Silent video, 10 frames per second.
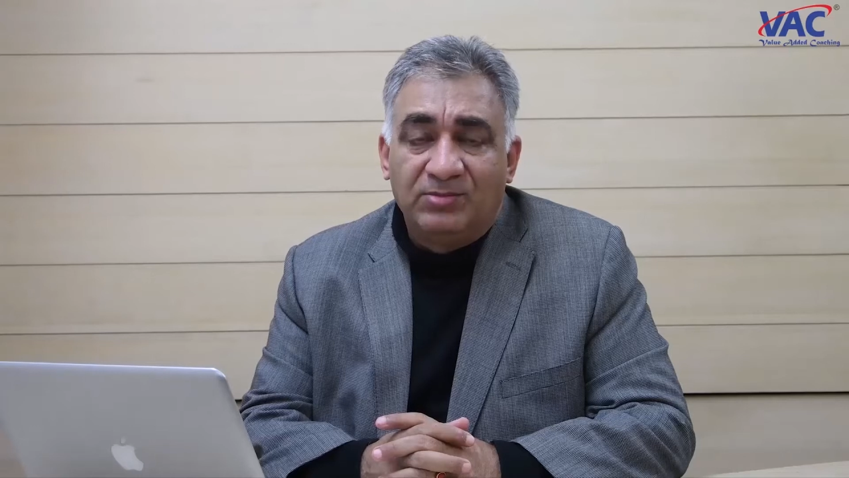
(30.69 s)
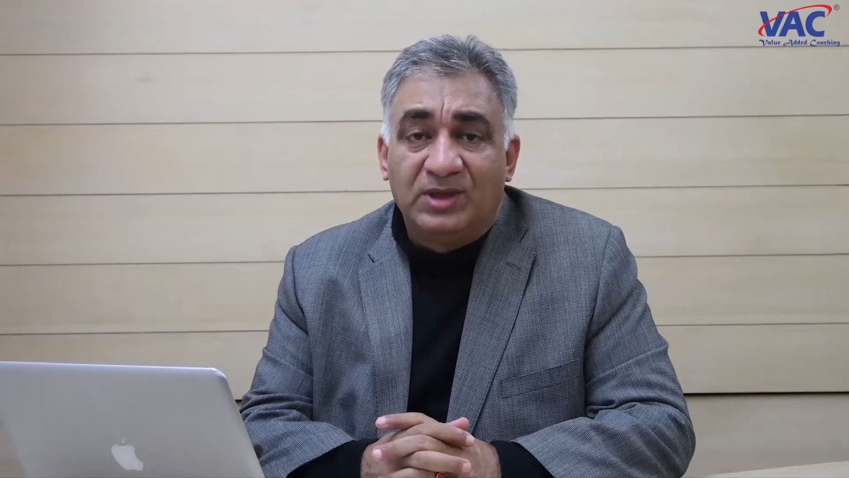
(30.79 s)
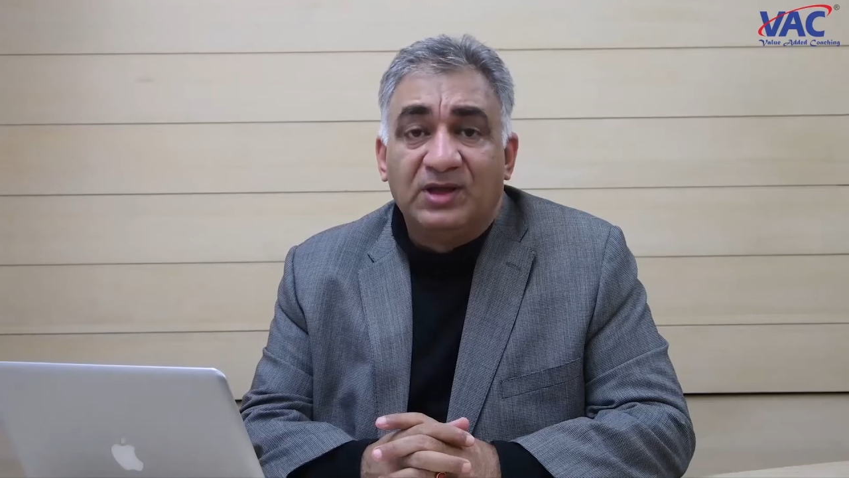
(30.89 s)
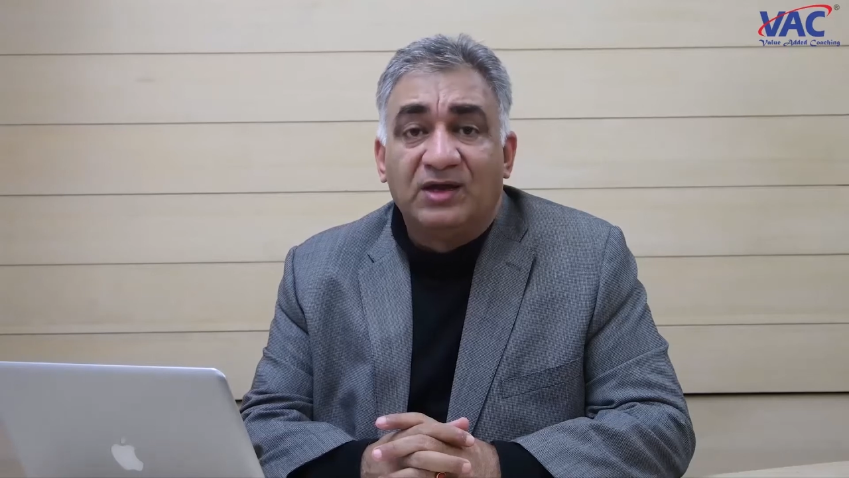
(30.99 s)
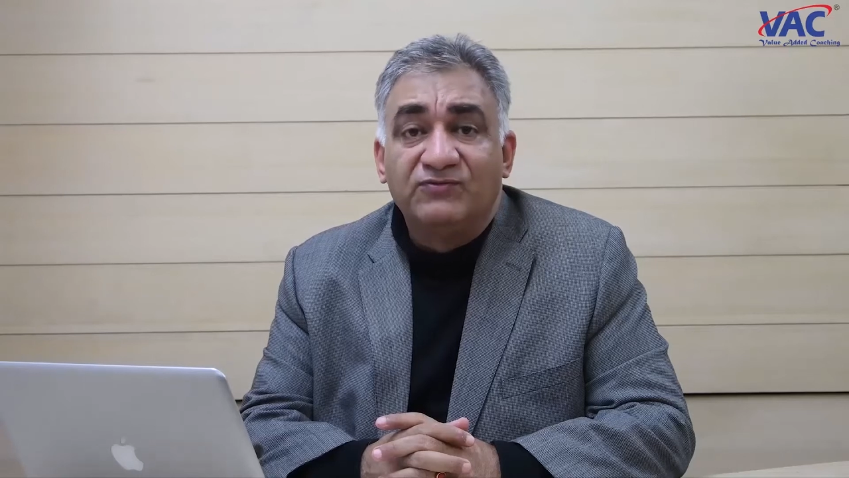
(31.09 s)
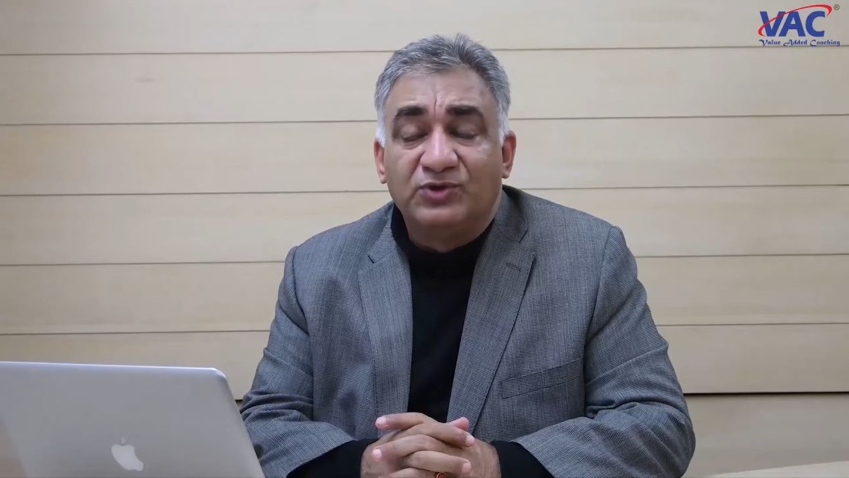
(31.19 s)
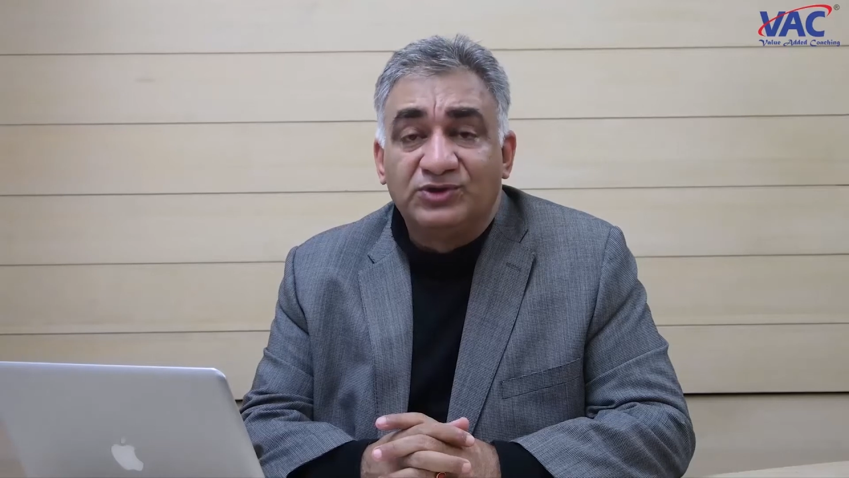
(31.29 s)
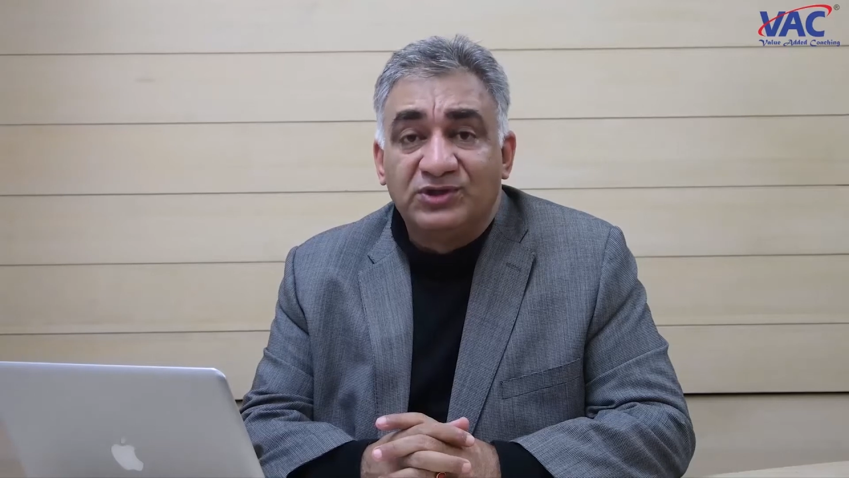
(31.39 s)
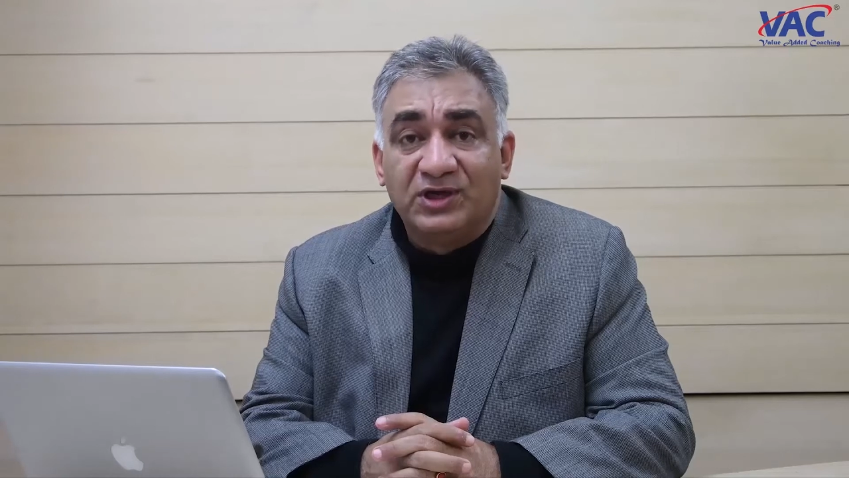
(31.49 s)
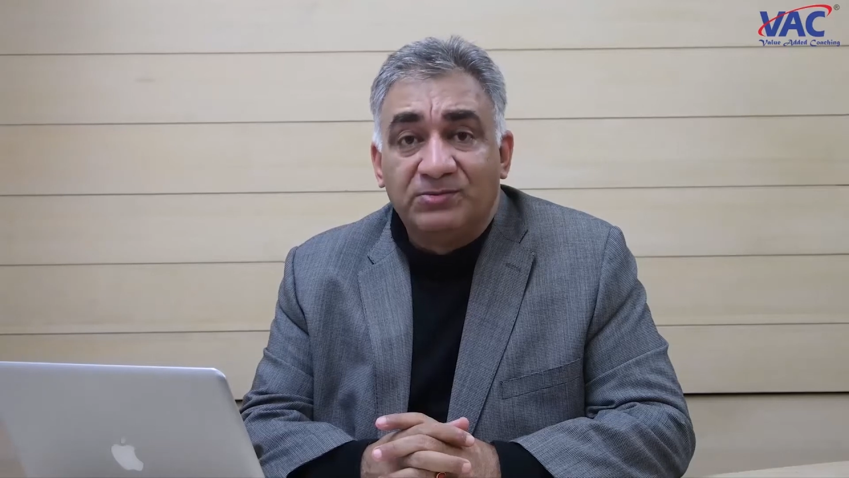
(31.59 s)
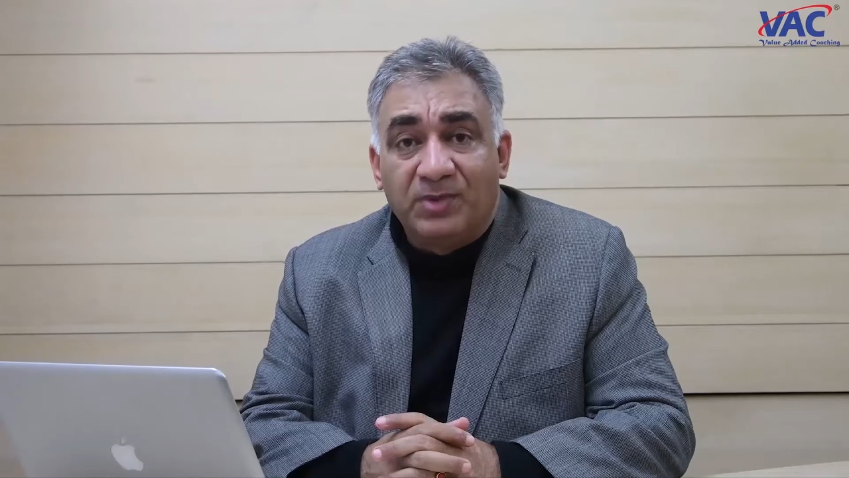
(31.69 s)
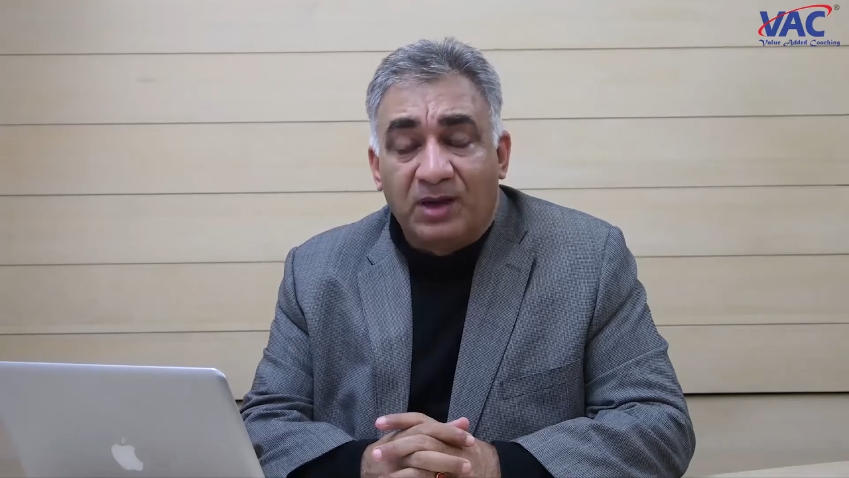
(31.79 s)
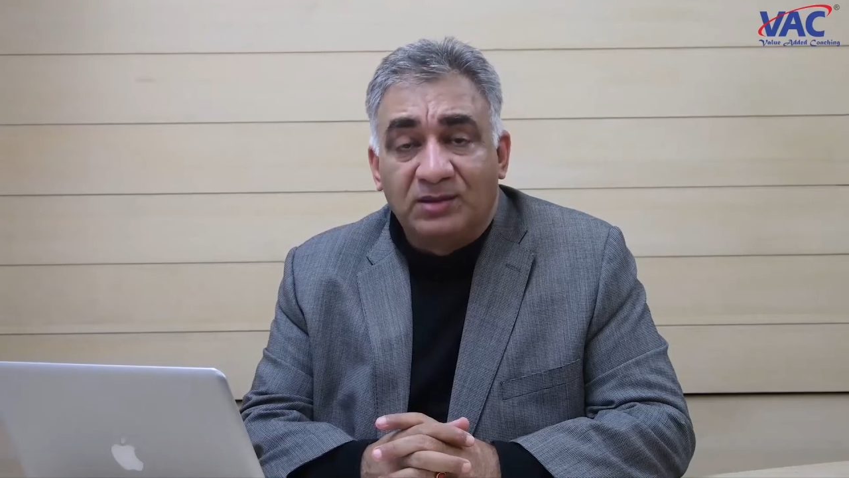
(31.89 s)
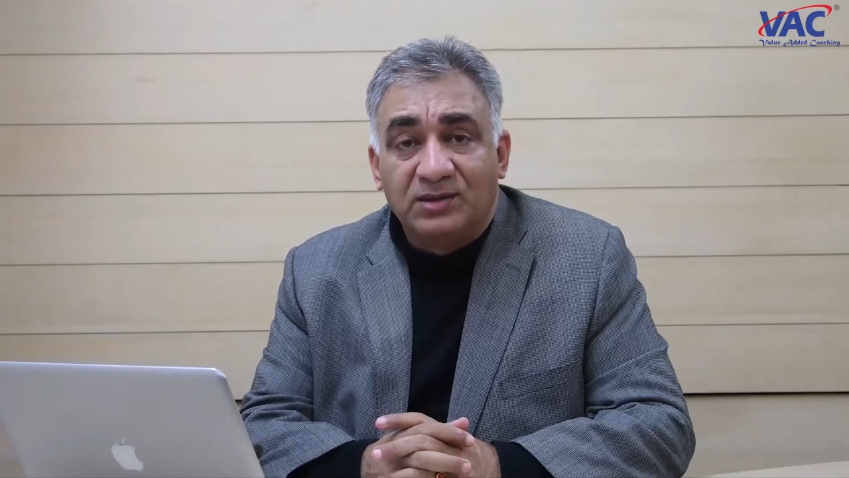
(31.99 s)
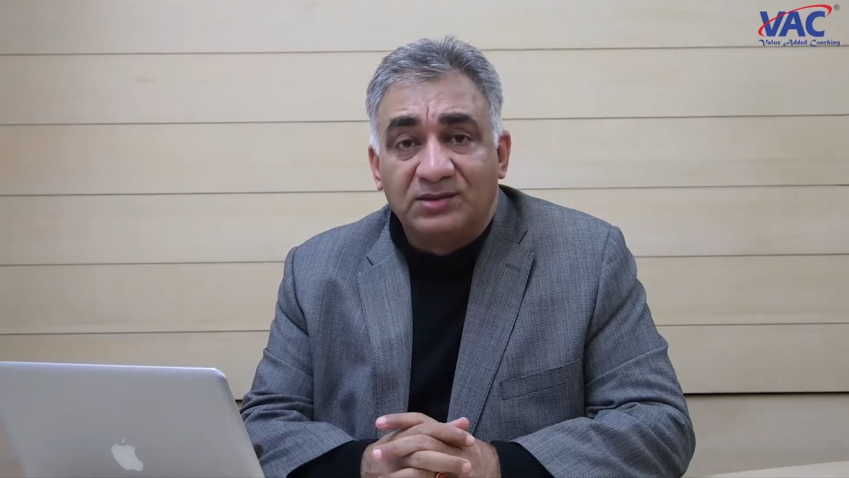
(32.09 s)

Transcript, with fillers: but the unfortunate part